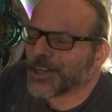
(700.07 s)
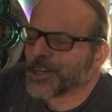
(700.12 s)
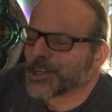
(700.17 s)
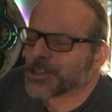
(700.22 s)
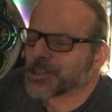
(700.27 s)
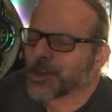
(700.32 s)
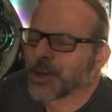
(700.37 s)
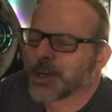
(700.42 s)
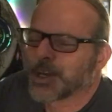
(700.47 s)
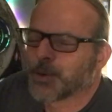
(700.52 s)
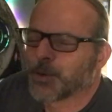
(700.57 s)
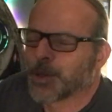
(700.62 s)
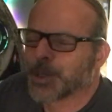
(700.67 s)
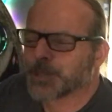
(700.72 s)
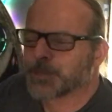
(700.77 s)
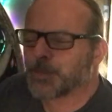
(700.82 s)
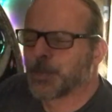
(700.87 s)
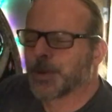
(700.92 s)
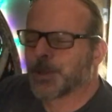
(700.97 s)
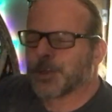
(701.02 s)
So,
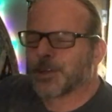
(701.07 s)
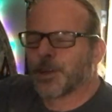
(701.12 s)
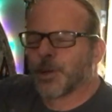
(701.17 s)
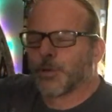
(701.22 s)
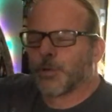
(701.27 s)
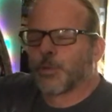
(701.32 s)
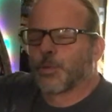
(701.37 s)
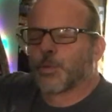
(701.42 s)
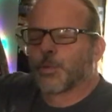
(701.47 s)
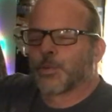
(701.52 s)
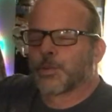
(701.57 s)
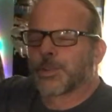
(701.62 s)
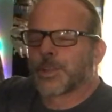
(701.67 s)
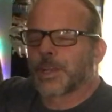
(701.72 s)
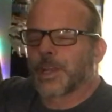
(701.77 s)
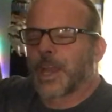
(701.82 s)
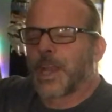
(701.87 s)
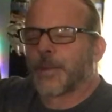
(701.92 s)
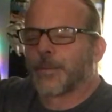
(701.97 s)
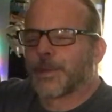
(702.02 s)
anyways, but the
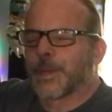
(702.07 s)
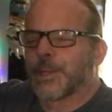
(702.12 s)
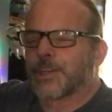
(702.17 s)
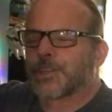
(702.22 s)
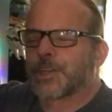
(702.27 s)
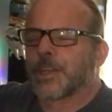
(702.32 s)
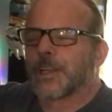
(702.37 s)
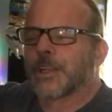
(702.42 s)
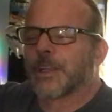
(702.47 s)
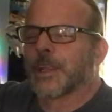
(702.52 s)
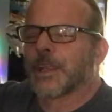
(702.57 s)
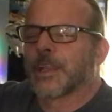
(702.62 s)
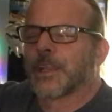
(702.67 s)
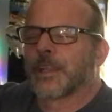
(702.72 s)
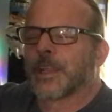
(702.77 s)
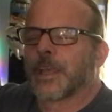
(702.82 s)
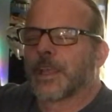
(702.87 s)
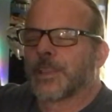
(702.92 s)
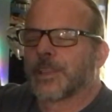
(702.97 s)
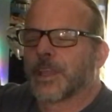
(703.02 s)
combination,
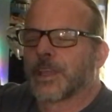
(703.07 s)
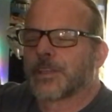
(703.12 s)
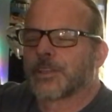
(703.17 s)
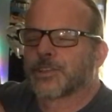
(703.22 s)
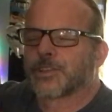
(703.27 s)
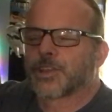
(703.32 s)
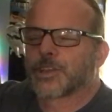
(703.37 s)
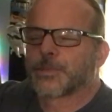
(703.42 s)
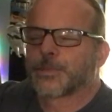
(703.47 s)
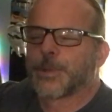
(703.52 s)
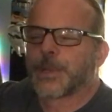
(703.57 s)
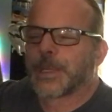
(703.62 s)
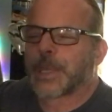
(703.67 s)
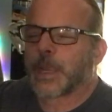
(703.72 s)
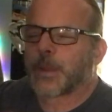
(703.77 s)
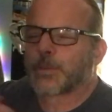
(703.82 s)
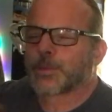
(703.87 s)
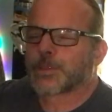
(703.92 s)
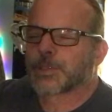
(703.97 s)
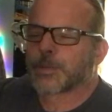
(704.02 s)
and then just being
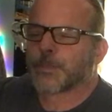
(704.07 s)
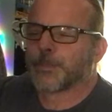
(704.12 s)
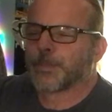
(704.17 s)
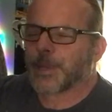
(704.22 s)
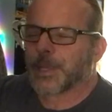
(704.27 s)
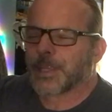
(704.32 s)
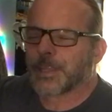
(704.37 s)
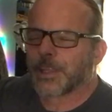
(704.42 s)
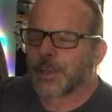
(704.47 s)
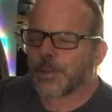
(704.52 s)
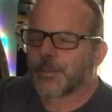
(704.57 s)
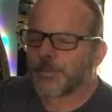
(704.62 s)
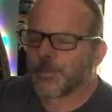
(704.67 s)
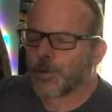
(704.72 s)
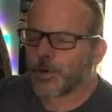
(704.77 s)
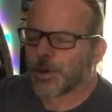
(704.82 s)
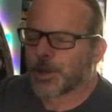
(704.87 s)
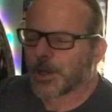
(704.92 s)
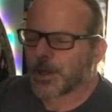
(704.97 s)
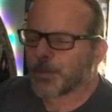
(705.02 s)
able to be there
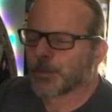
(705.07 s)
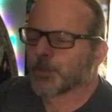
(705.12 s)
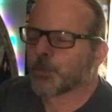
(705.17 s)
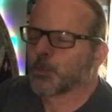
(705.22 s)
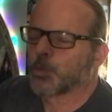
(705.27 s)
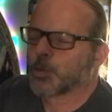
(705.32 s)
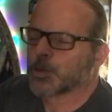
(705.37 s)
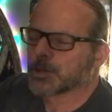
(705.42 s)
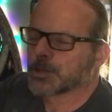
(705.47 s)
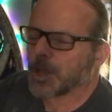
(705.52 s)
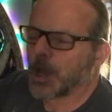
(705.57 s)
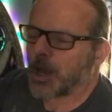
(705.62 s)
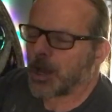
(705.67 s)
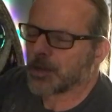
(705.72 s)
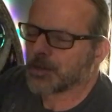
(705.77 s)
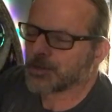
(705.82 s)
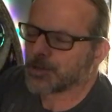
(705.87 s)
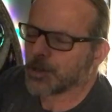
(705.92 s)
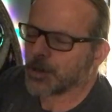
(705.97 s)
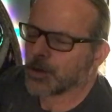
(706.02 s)
for him was
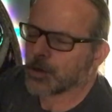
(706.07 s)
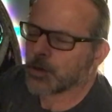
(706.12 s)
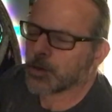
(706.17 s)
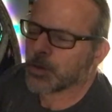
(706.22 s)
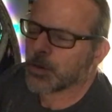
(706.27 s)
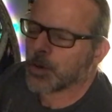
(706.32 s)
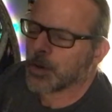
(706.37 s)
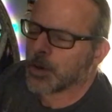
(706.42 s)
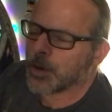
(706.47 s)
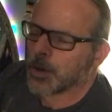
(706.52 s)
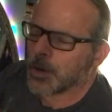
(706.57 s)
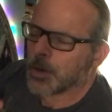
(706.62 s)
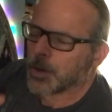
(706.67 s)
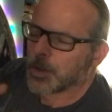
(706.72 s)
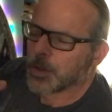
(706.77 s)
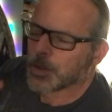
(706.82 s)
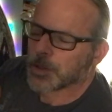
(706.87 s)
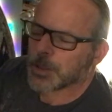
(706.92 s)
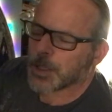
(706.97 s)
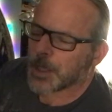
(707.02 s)
also
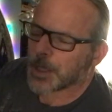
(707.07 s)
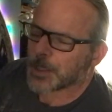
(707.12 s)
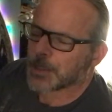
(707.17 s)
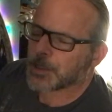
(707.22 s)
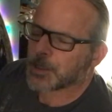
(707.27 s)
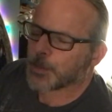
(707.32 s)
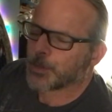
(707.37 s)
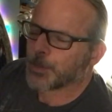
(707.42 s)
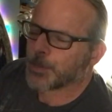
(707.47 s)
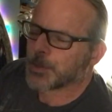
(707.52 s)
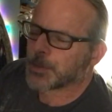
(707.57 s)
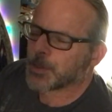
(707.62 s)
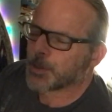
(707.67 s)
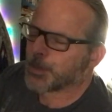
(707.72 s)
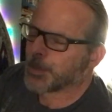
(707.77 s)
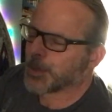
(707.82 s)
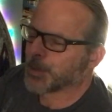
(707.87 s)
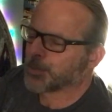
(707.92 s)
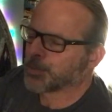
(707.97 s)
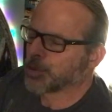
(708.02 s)
like to
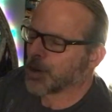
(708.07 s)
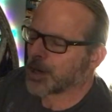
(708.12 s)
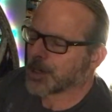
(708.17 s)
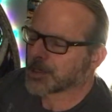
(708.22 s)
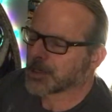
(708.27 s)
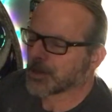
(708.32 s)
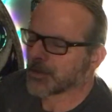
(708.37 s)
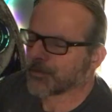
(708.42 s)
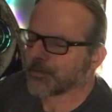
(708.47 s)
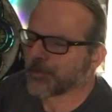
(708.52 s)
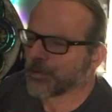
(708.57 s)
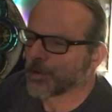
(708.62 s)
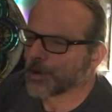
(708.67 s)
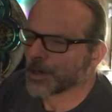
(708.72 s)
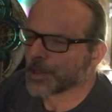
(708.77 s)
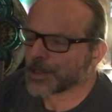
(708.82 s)
be present for.